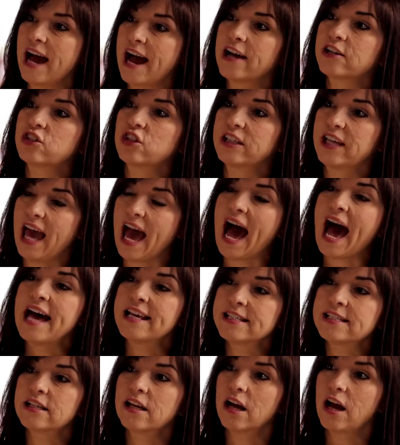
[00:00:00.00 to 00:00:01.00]
to actually
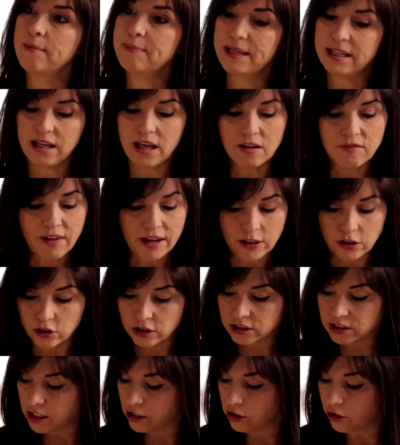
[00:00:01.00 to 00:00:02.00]
ask? I mean, if I
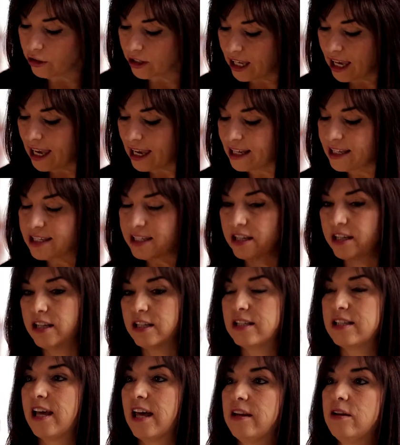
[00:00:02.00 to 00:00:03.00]
looked in your case and
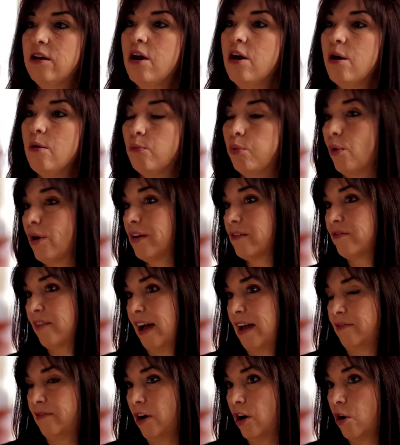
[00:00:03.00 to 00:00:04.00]
it said
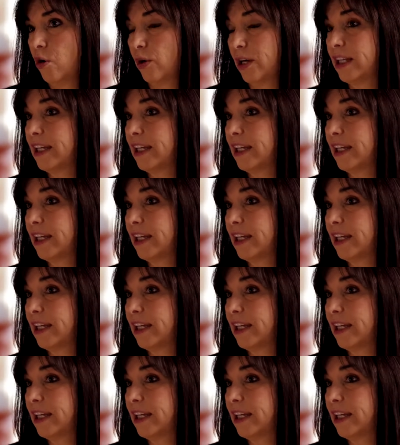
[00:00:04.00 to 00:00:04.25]
0.50,